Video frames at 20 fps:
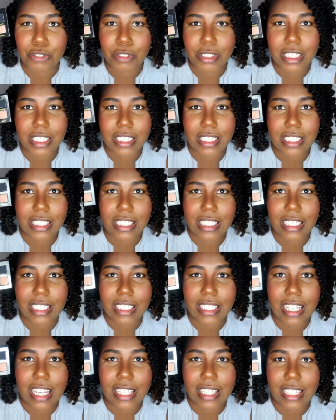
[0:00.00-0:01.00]
you can
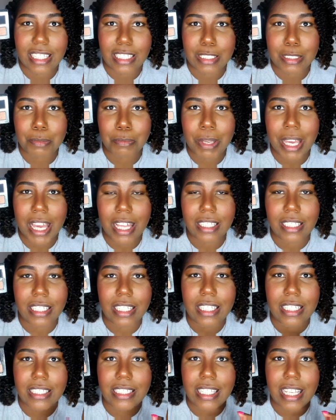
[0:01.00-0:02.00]
see, this
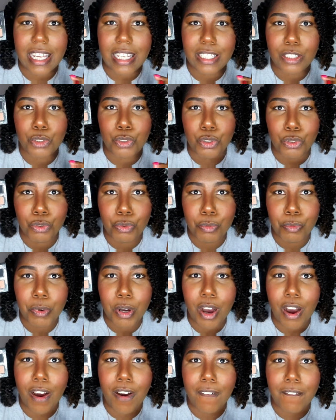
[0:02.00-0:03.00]
palette is a
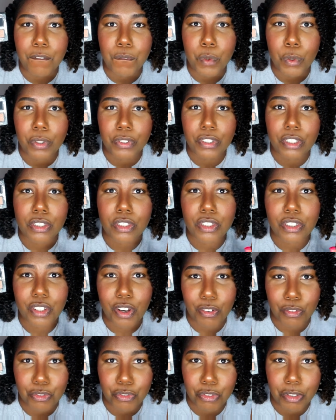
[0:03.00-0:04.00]
dupe for the
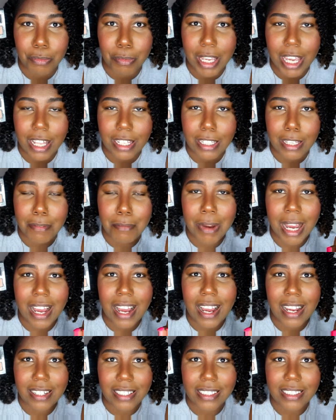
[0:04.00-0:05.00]
Sultry palette by
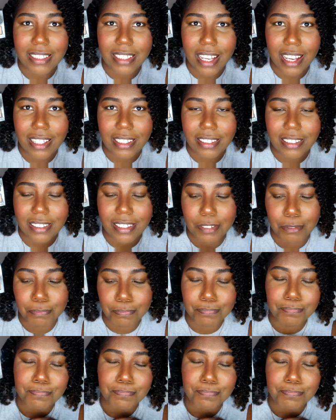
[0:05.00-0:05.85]
Anastasia.